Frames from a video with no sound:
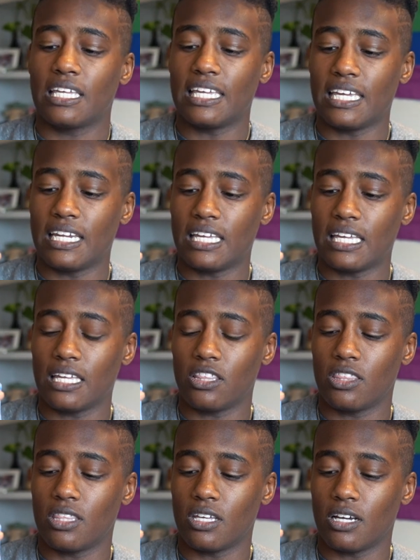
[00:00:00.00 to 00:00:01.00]

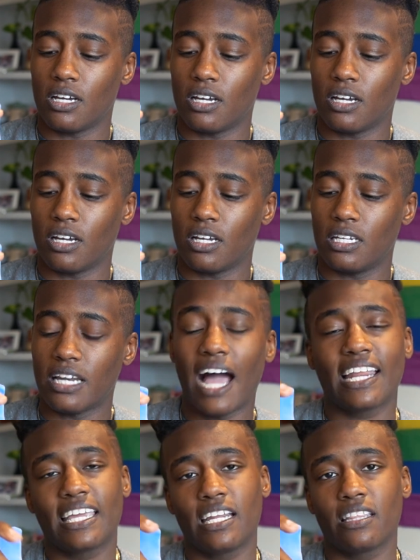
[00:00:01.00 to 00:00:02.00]

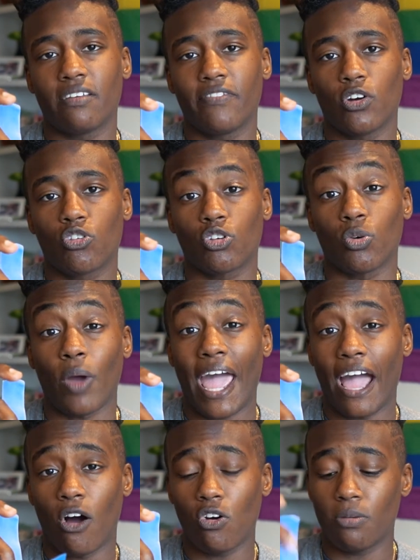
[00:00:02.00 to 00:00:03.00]
not getting the Velcro
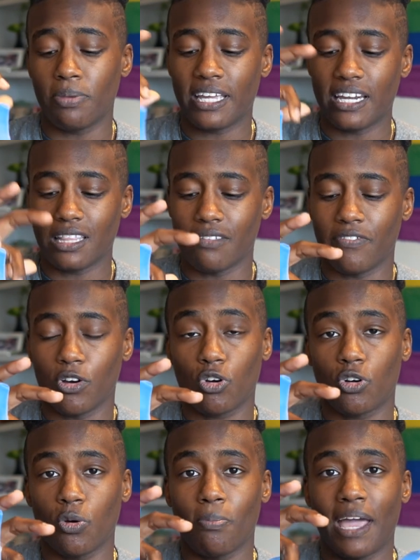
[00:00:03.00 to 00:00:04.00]
out, but getting the
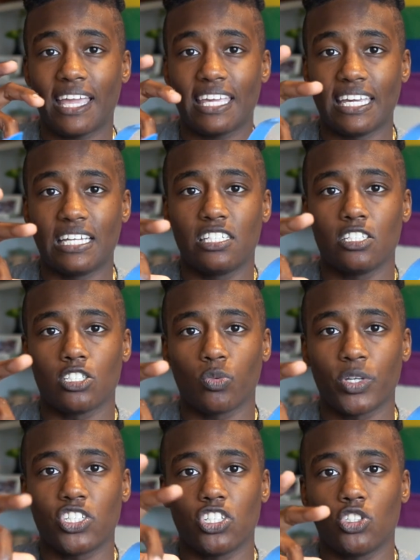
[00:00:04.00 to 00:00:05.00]
Velcro back in to
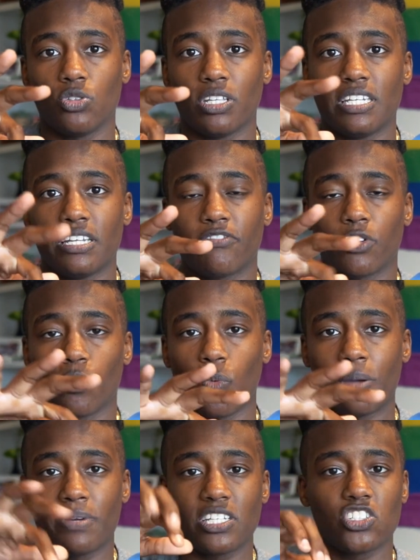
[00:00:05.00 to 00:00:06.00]
switch it to the different
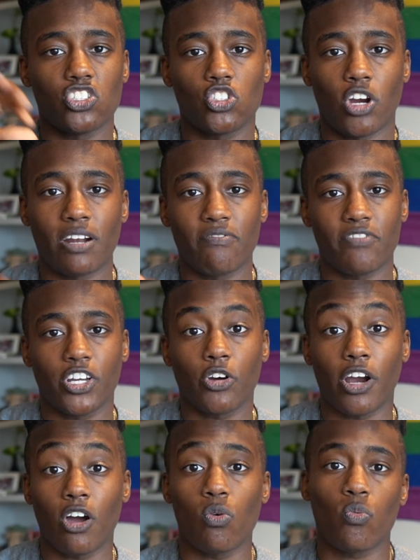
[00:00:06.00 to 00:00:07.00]
webbings, just trying to figure
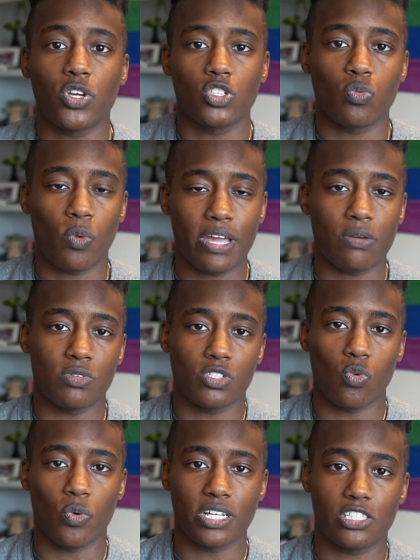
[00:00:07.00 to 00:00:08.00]
out which way was
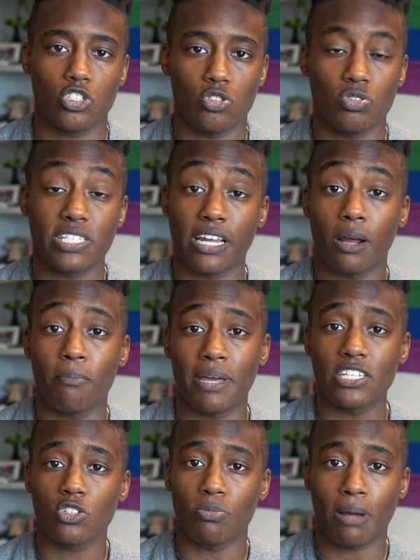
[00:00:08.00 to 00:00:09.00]
going to set up
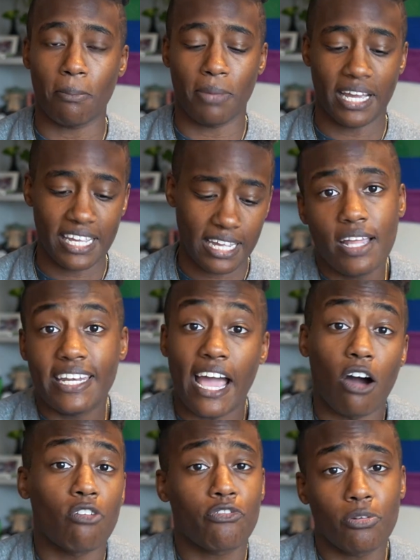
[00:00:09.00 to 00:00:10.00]
best on my bike.
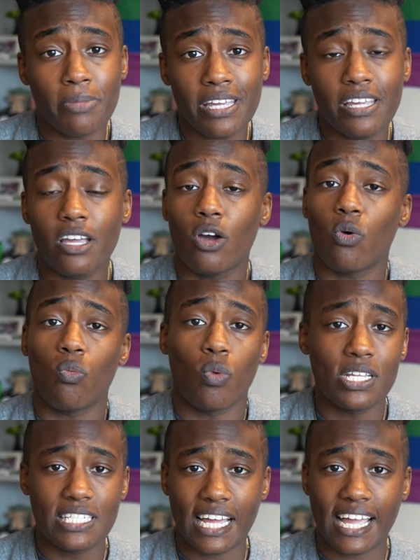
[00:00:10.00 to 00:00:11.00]
Now, for me,
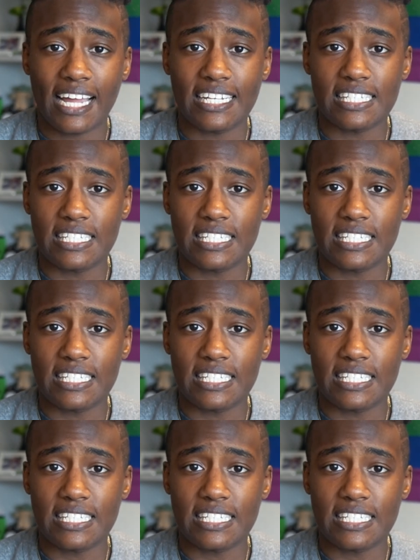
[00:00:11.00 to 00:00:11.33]
once I got it